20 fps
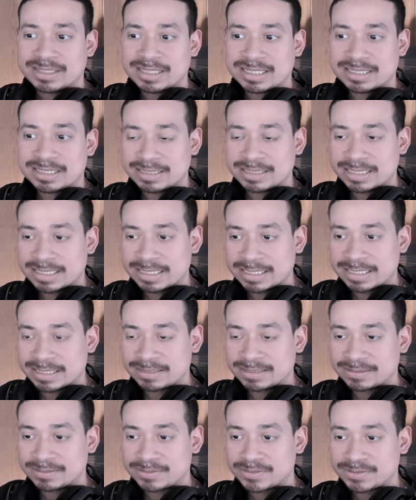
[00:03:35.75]
And
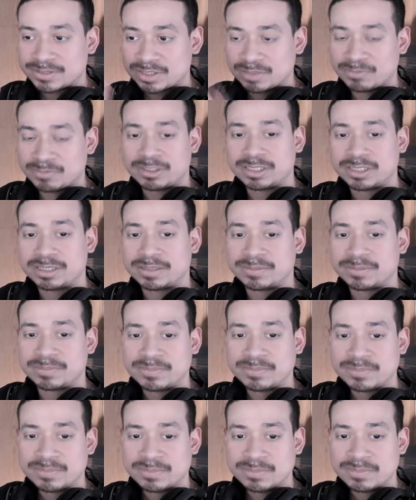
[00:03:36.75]
then
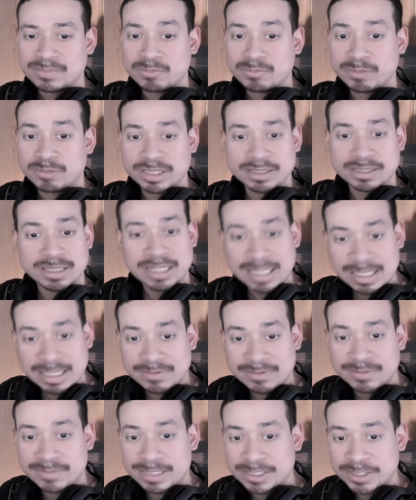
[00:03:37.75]
someone went live
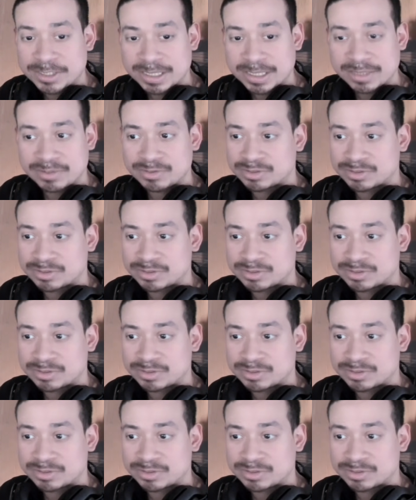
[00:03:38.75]
on my channel.